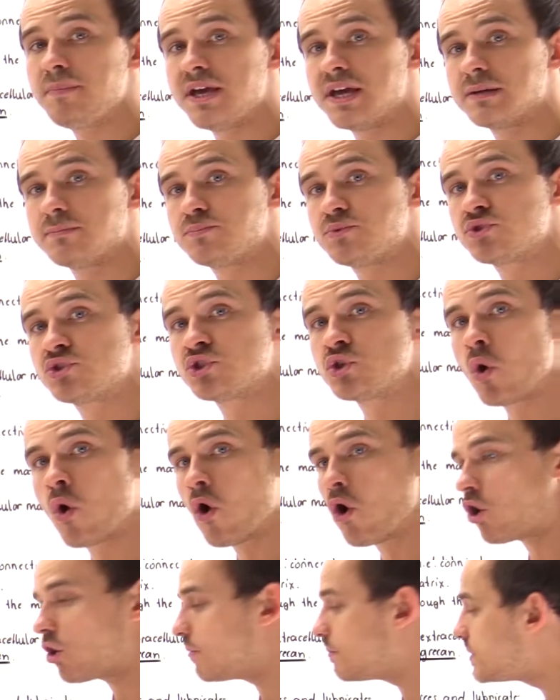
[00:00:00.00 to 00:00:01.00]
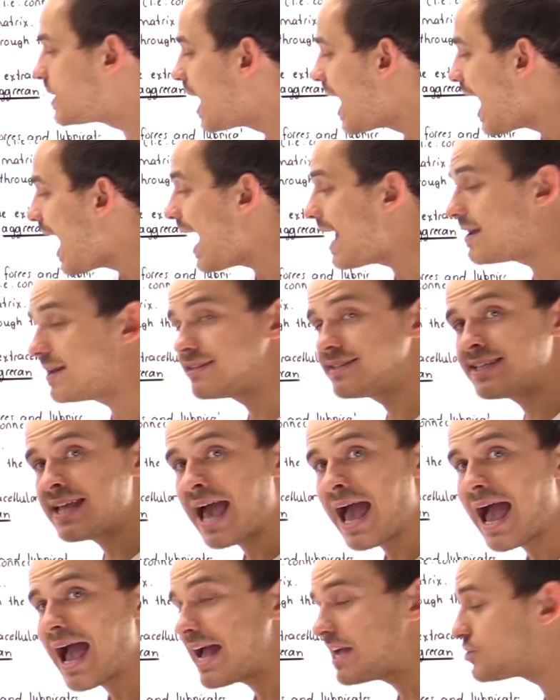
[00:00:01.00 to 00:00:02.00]
be absorbed and
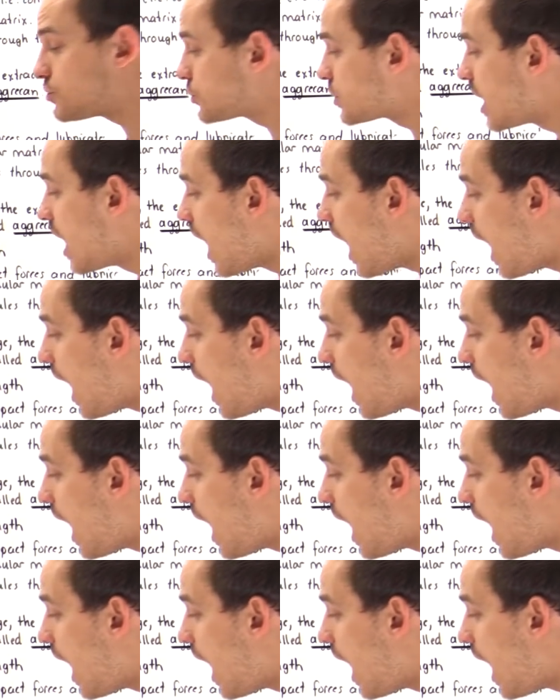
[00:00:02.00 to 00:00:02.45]
attached